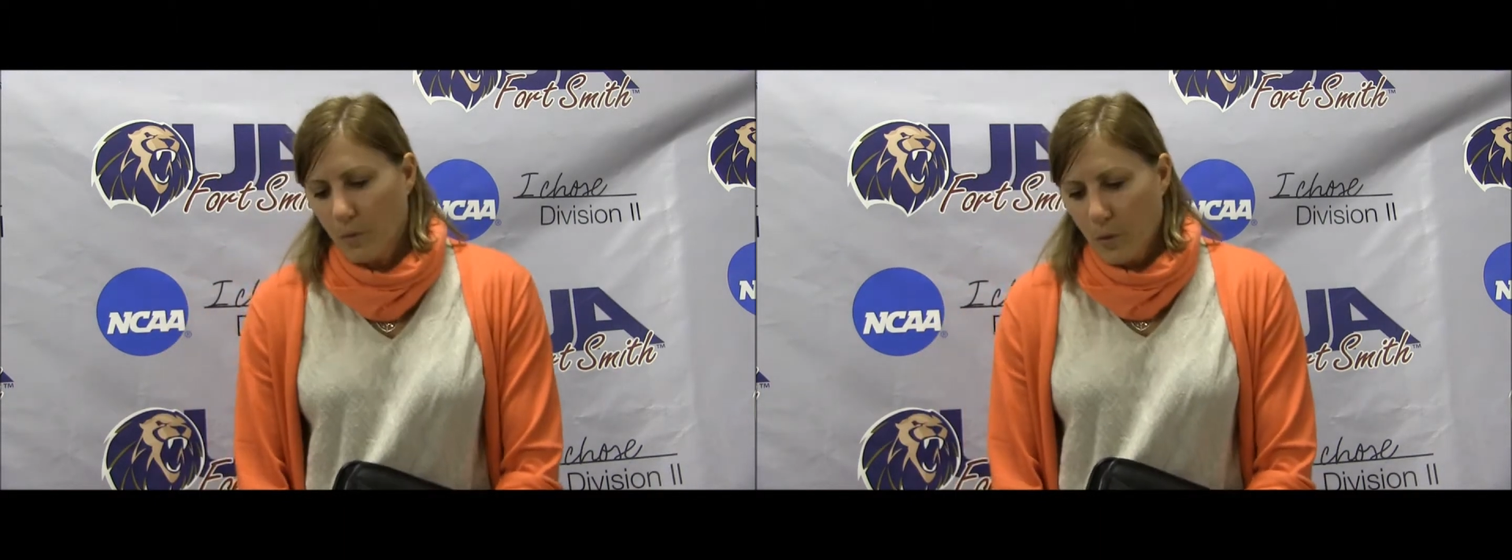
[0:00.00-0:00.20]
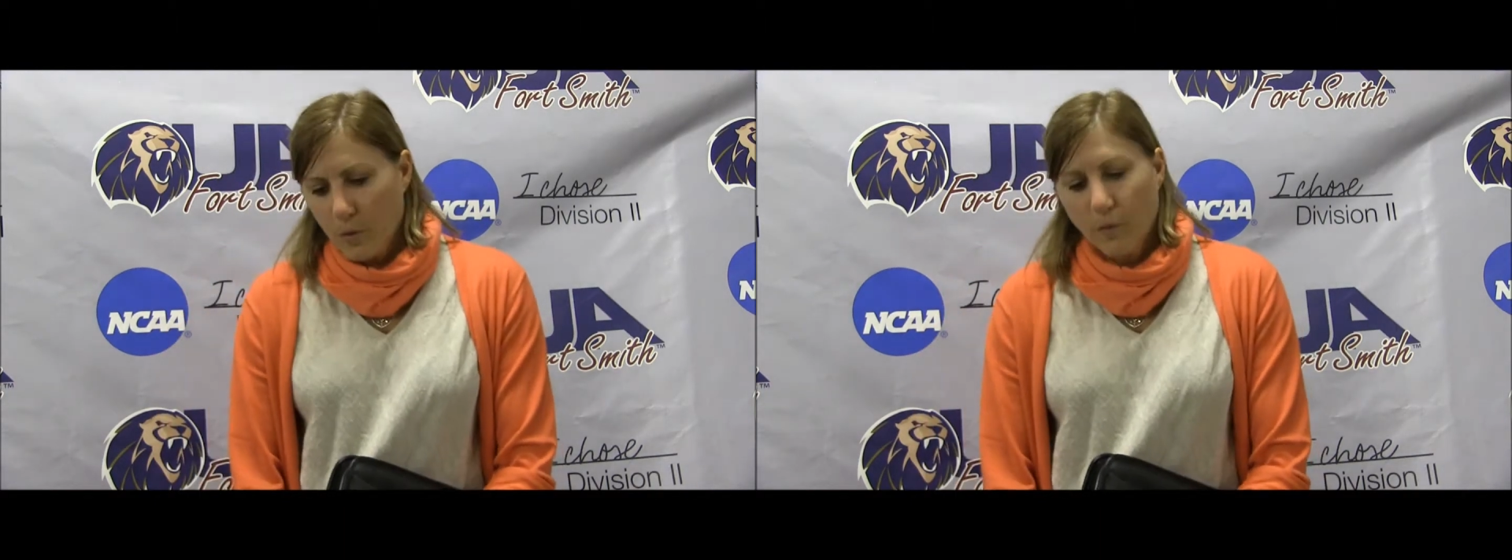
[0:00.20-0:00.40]

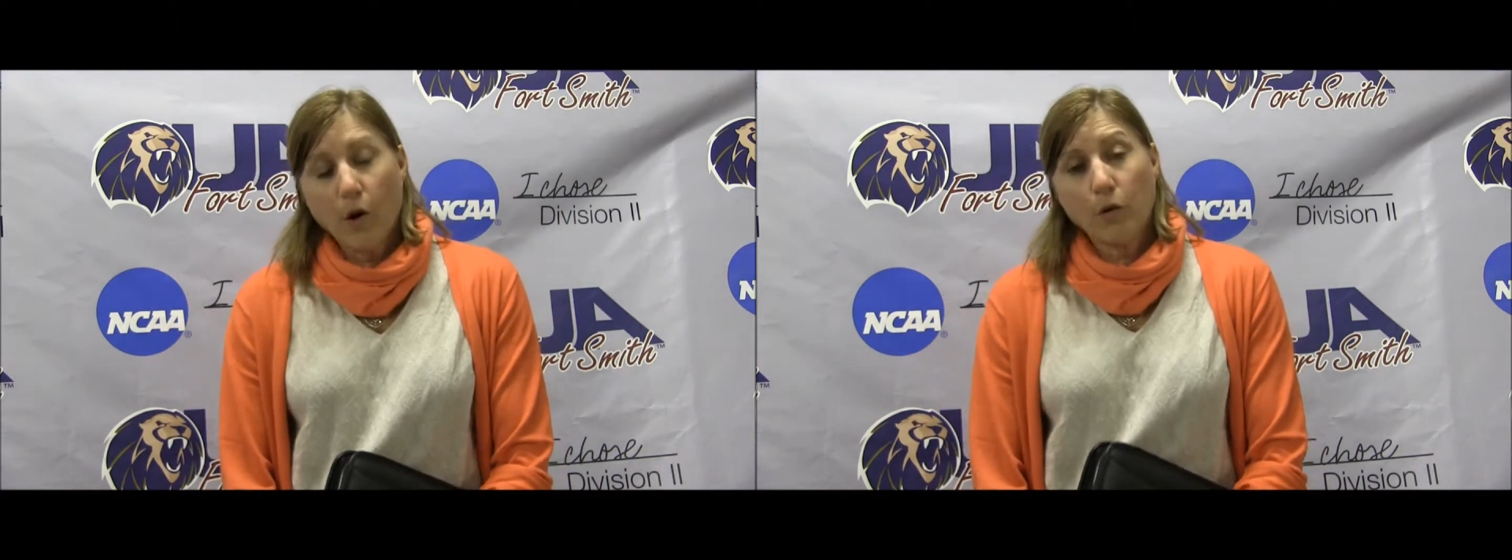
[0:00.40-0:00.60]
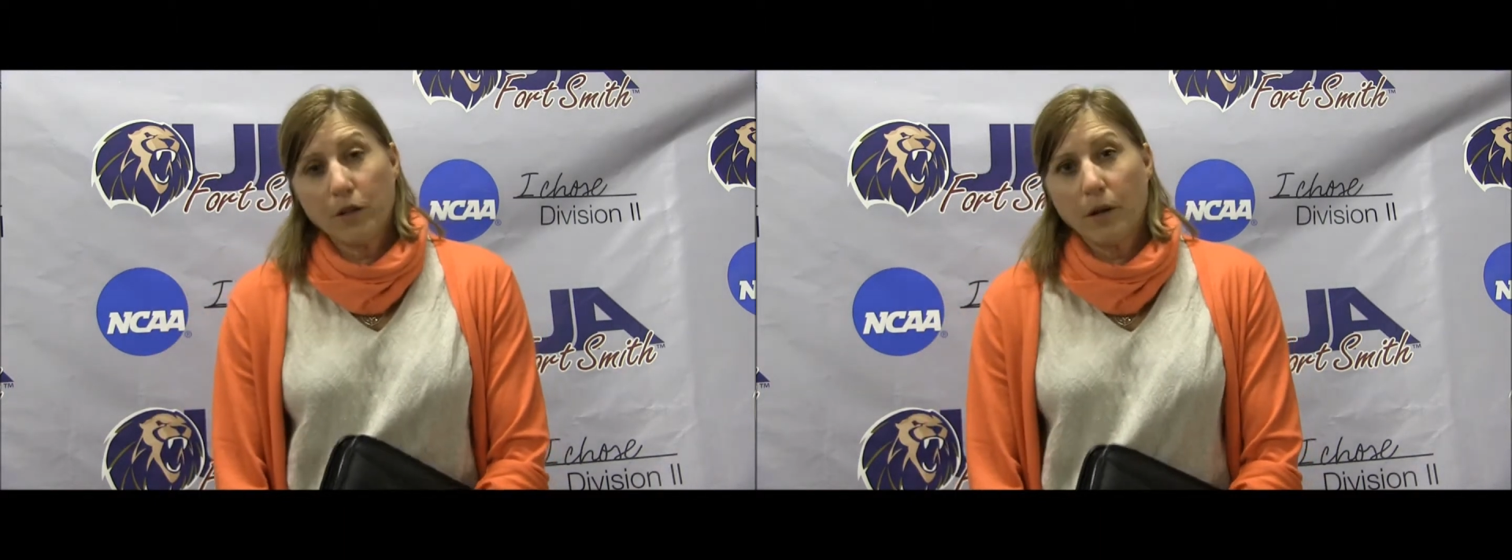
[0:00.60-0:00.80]
we were
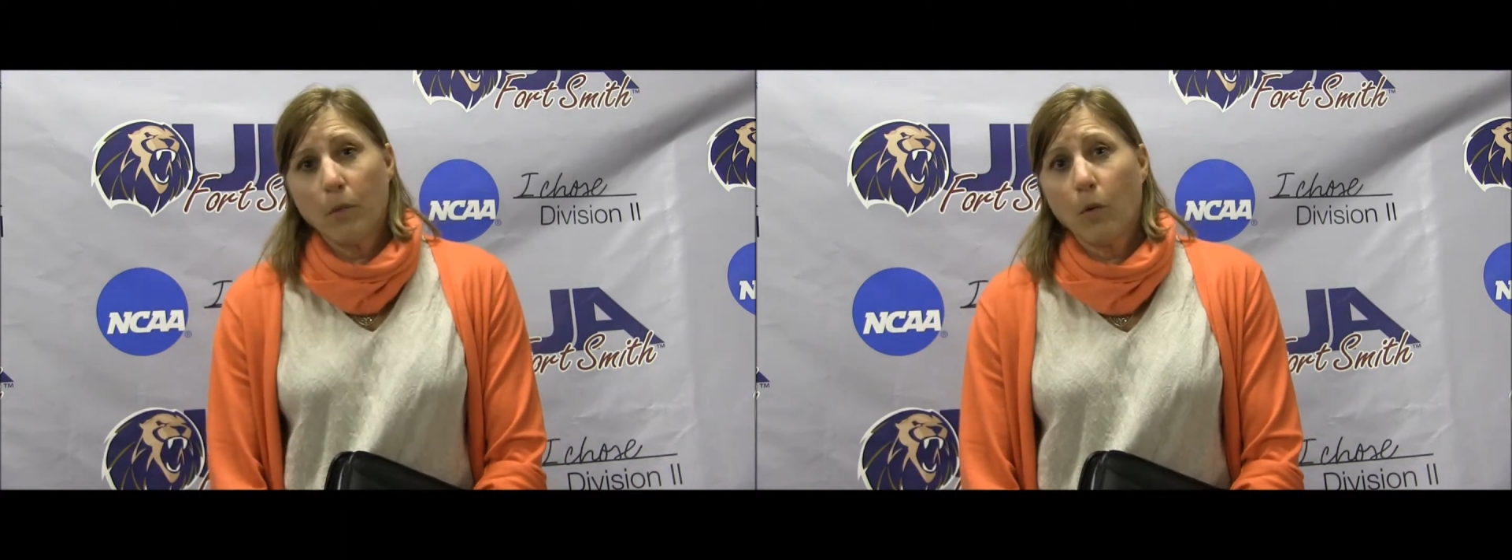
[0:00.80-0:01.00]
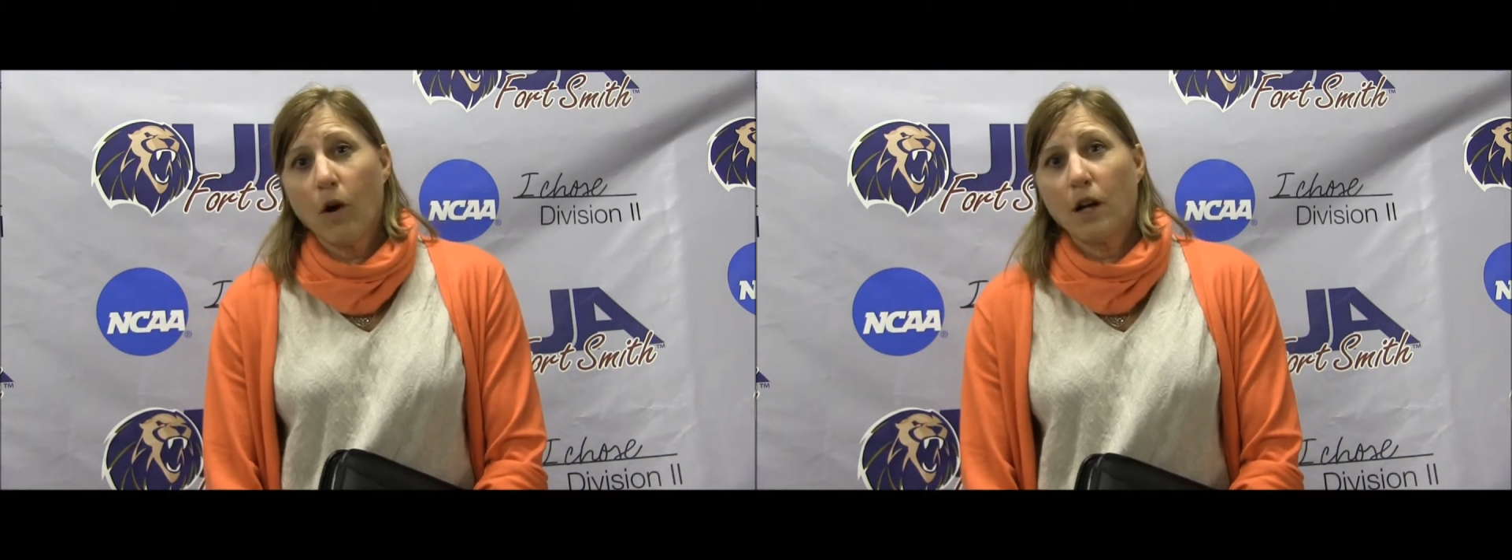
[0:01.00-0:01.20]
voted
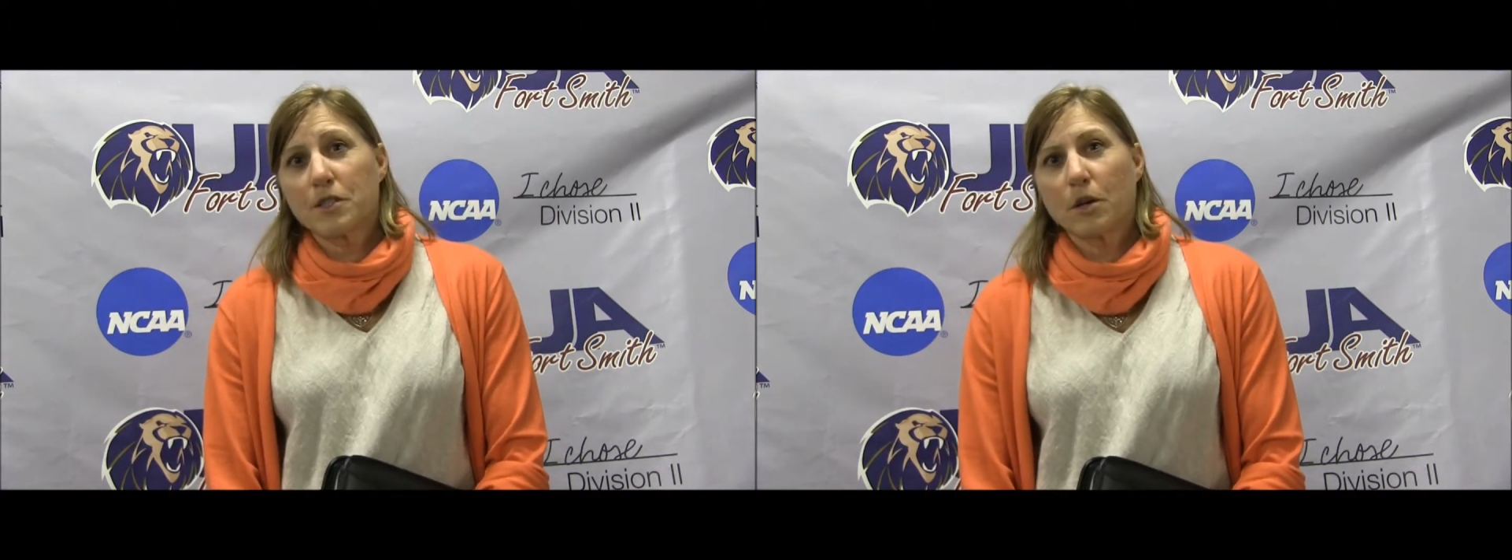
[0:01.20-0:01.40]
number one,